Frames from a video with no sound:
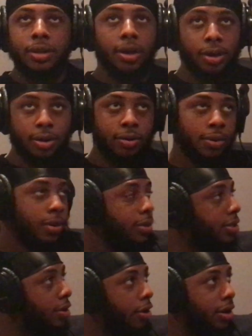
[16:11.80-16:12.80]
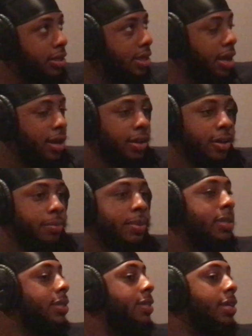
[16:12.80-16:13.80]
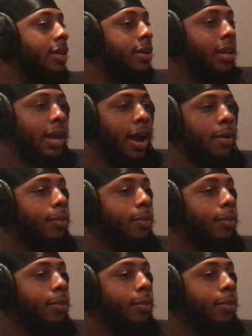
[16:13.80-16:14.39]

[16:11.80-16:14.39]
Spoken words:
where the stars line up and the sun. Like I